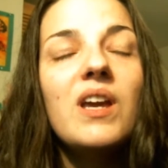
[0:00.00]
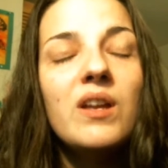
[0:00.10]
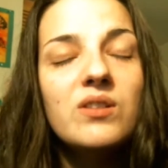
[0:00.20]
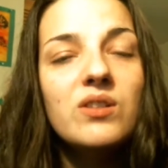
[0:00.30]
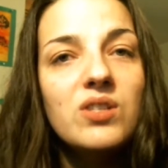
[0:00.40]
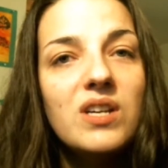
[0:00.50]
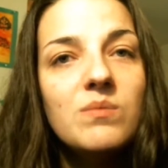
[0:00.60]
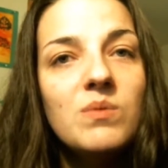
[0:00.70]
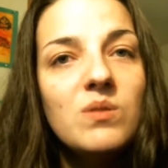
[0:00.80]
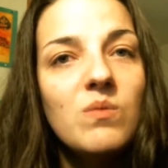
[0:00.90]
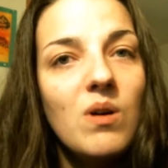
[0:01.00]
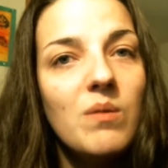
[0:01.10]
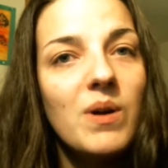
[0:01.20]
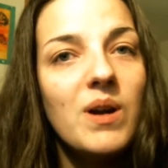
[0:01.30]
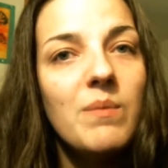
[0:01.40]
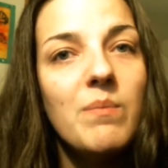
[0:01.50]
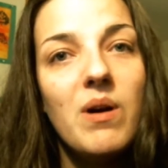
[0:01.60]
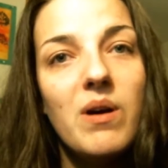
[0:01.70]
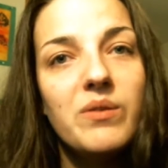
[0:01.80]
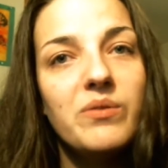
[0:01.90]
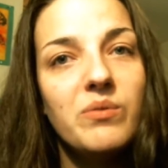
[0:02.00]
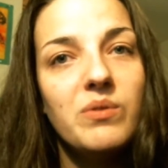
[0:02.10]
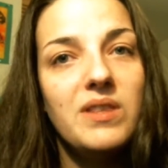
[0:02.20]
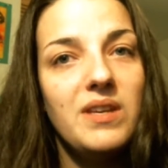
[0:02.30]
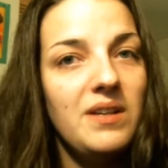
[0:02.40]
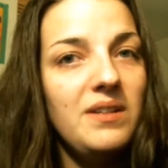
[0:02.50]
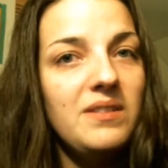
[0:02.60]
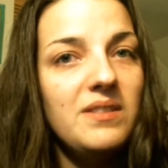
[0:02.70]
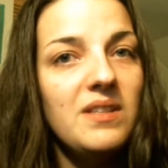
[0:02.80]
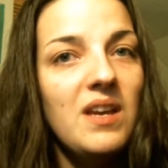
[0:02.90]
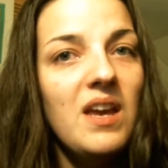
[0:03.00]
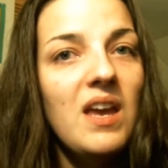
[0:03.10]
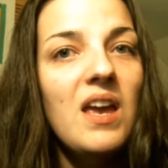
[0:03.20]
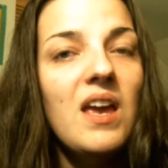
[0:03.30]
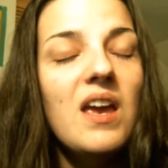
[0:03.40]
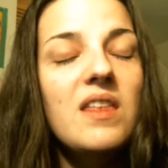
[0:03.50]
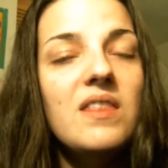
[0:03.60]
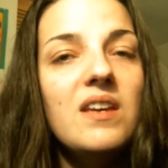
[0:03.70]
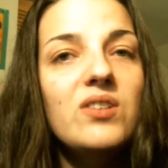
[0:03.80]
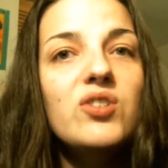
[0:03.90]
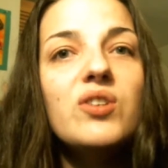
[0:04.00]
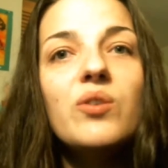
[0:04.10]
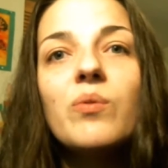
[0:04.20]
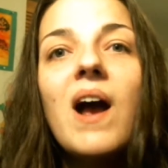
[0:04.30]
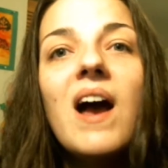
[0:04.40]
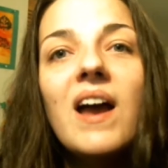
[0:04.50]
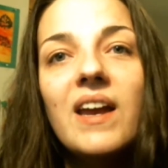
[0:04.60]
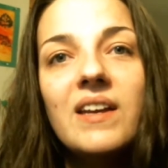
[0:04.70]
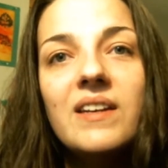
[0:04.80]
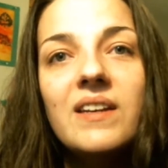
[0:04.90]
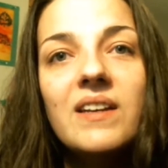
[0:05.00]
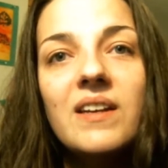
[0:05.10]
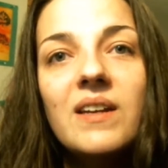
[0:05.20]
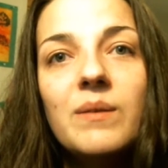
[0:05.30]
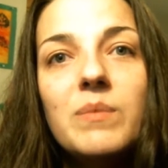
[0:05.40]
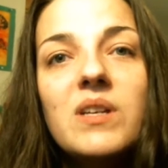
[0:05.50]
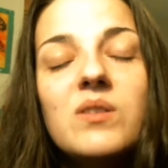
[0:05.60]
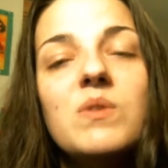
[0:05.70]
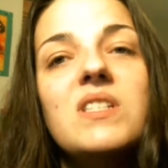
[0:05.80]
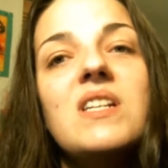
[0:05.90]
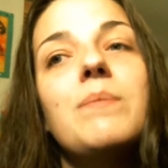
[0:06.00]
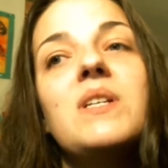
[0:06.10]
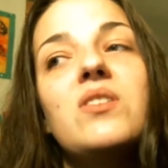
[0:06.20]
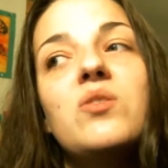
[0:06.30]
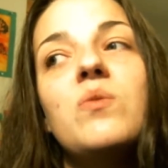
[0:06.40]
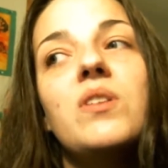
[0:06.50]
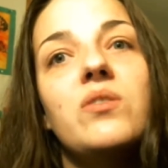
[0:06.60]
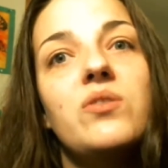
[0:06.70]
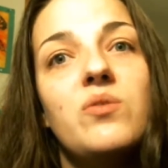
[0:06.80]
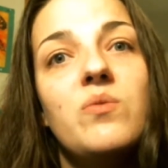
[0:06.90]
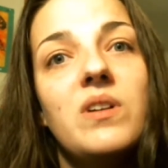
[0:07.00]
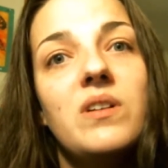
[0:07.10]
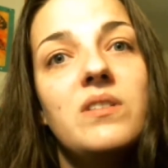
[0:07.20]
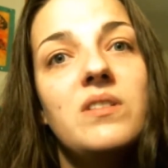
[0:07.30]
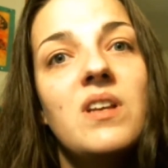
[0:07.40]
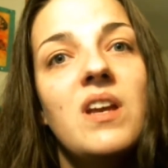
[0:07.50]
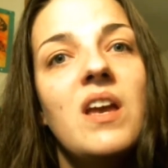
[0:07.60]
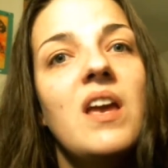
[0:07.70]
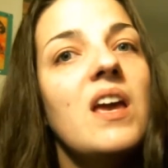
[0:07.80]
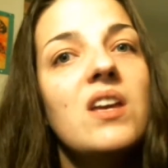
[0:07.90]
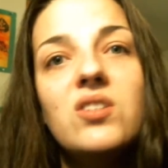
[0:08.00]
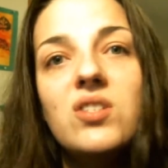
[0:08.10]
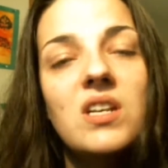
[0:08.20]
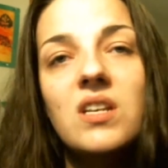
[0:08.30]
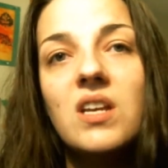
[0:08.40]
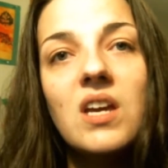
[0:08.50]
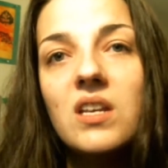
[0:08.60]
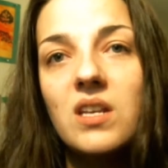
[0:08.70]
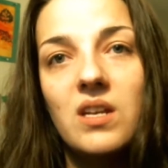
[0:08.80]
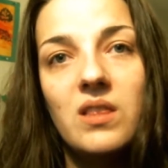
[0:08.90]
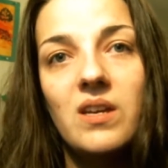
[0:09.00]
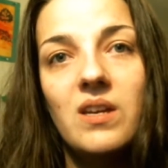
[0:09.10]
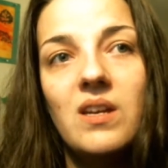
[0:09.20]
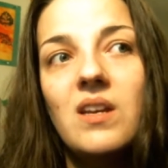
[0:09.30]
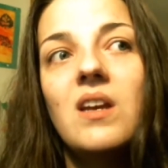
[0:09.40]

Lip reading: I took Jasmine to Walmart and bought her 3 things, and then she cried because we stopped at 2 other stores and she didn't get anything.